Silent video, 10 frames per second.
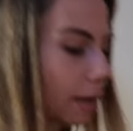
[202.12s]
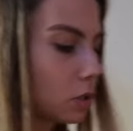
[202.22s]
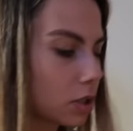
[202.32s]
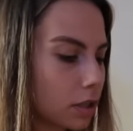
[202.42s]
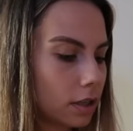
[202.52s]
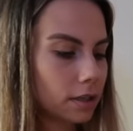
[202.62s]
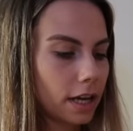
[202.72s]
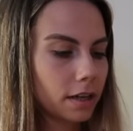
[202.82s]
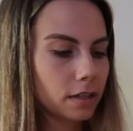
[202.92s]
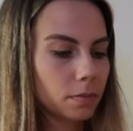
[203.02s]
I'm just gonna
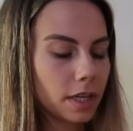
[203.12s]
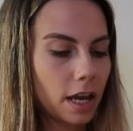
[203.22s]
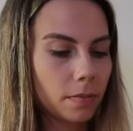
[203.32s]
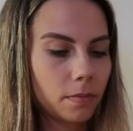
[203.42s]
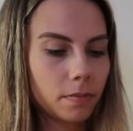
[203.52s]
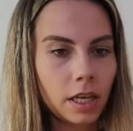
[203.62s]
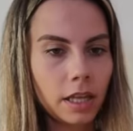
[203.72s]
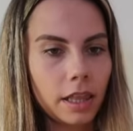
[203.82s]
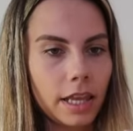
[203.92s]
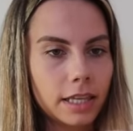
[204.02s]
take some tape
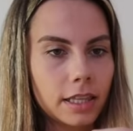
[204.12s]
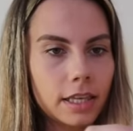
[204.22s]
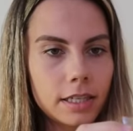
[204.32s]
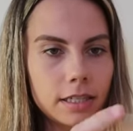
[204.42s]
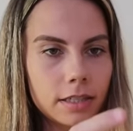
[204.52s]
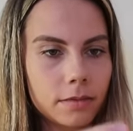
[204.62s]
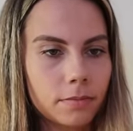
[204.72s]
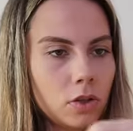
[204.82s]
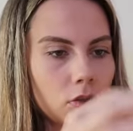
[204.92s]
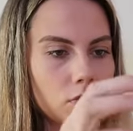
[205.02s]
like
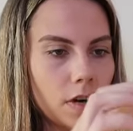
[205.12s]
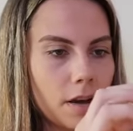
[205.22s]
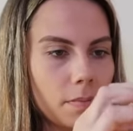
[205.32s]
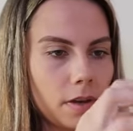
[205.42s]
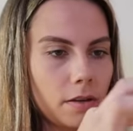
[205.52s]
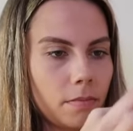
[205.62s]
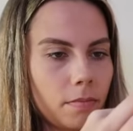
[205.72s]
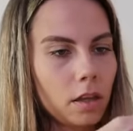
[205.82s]
this, just wrap it.